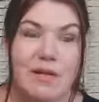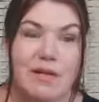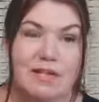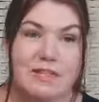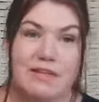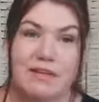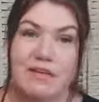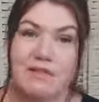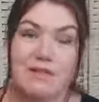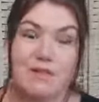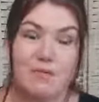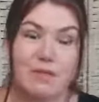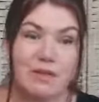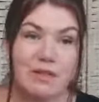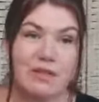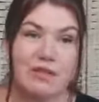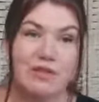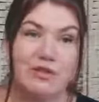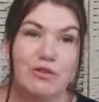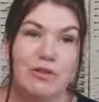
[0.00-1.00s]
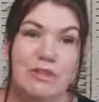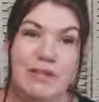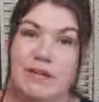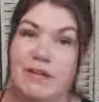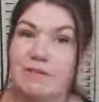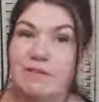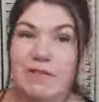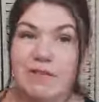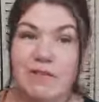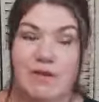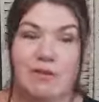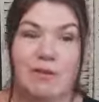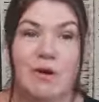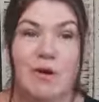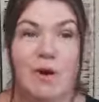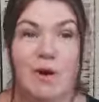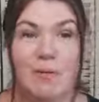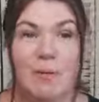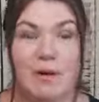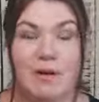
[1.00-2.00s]
So if you want to join that,
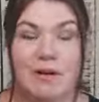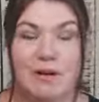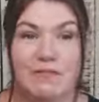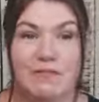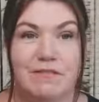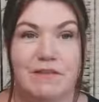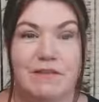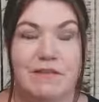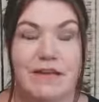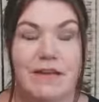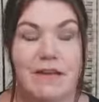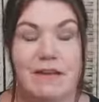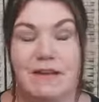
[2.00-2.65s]
hop on over in there